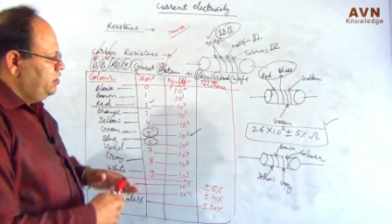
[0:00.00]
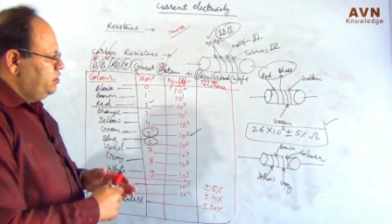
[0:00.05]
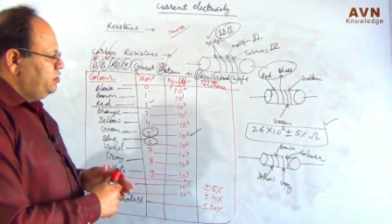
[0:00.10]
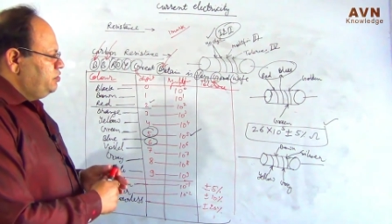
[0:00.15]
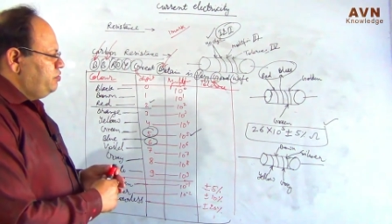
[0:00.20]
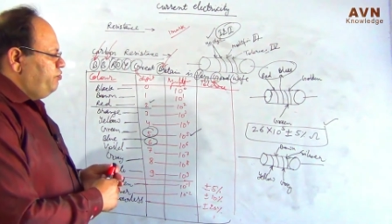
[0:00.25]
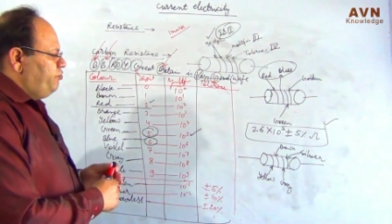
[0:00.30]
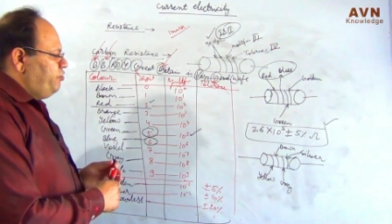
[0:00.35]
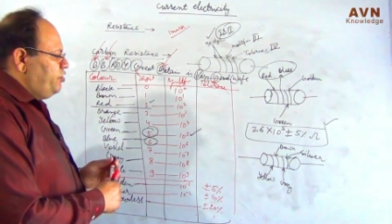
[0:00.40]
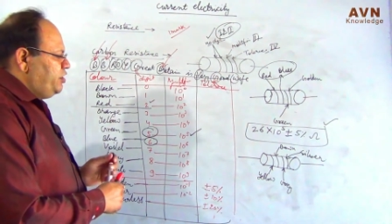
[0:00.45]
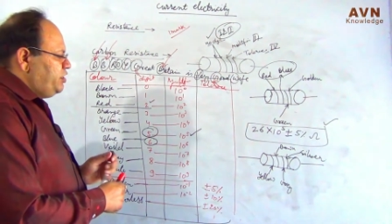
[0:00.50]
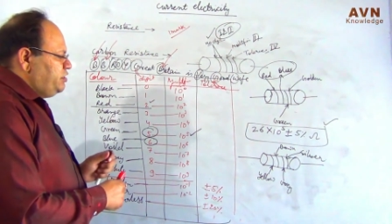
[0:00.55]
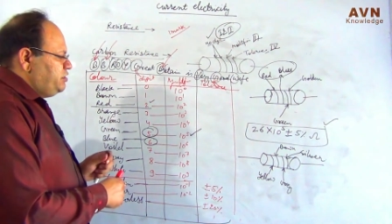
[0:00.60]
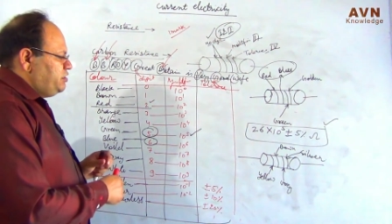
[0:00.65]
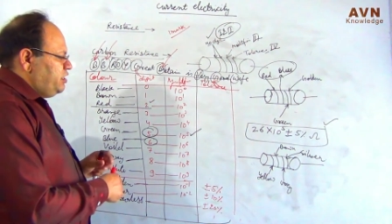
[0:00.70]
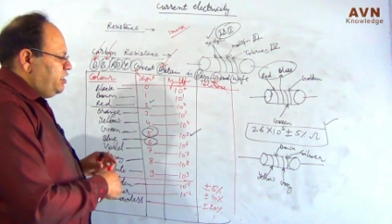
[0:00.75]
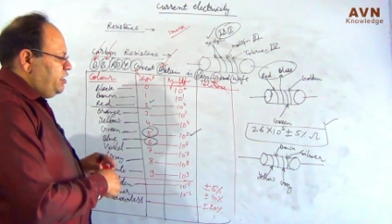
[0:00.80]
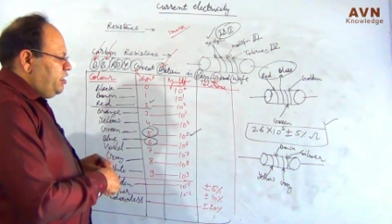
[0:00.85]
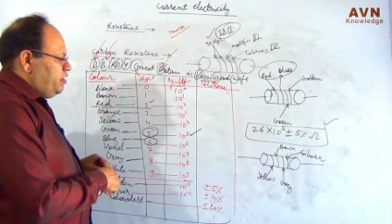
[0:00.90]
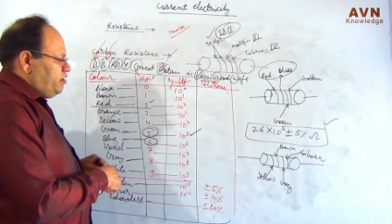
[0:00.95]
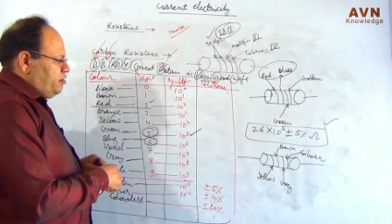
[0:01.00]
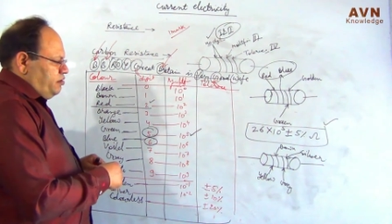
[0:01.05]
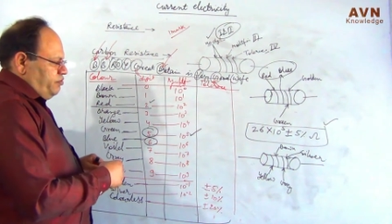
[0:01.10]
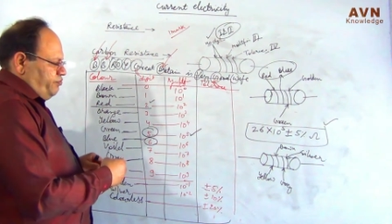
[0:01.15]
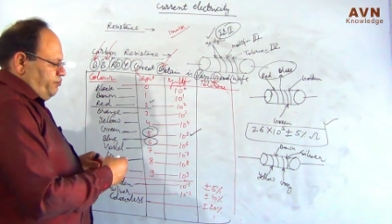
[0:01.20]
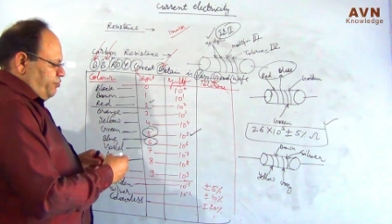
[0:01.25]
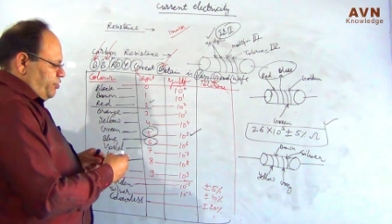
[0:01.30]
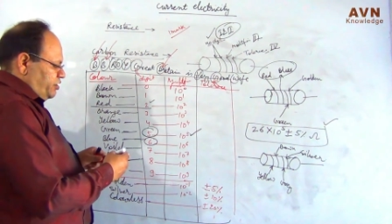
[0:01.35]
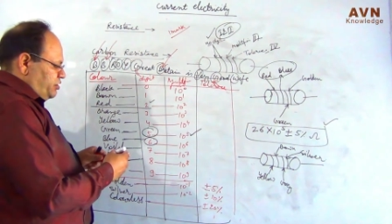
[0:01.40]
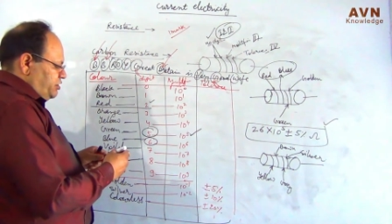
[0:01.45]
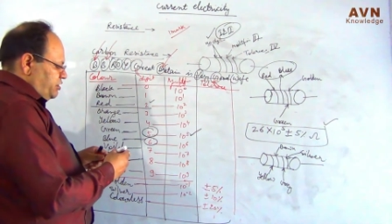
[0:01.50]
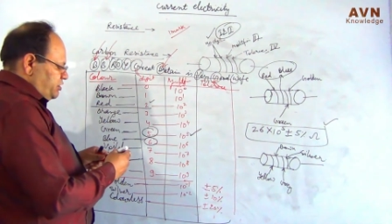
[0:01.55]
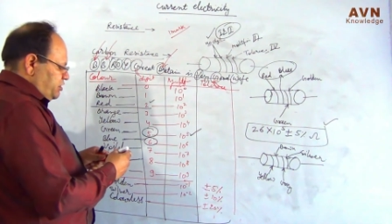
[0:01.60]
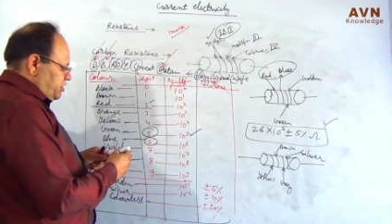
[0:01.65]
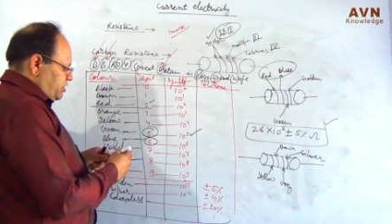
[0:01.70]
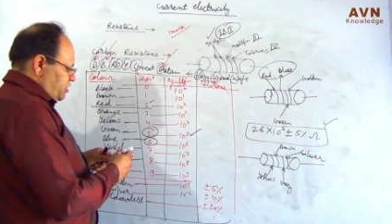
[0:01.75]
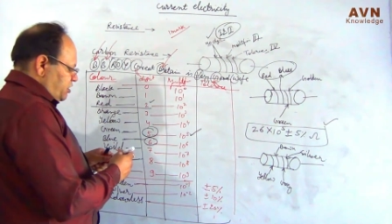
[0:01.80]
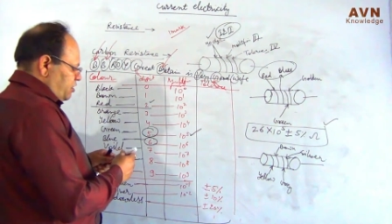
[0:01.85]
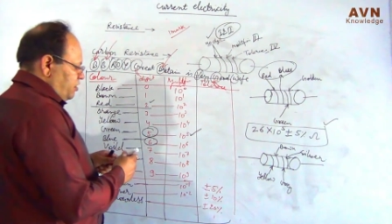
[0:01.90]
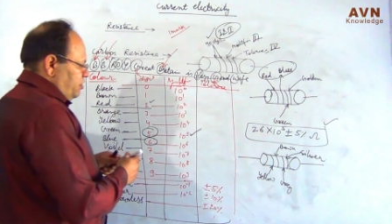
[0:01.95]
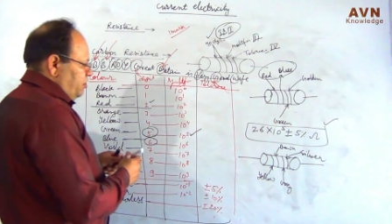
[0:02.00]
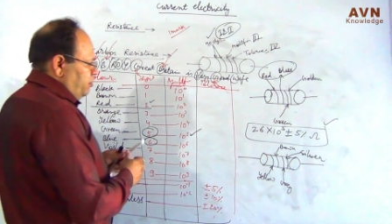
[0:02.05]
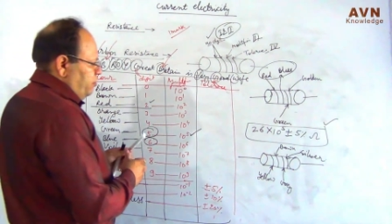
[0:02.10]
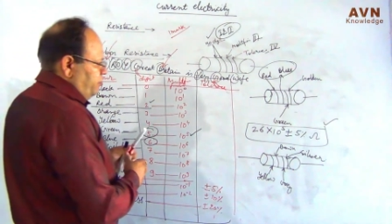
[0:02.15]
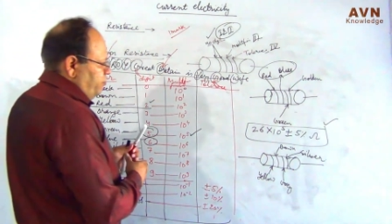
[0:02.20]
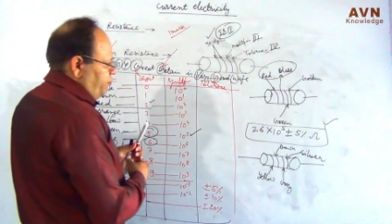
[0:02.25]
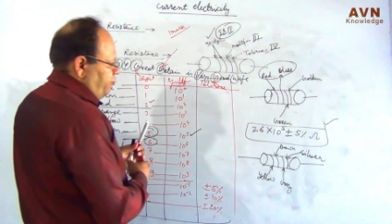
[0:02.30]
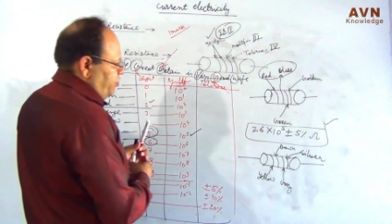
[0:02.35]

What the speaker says: So what is the first digit?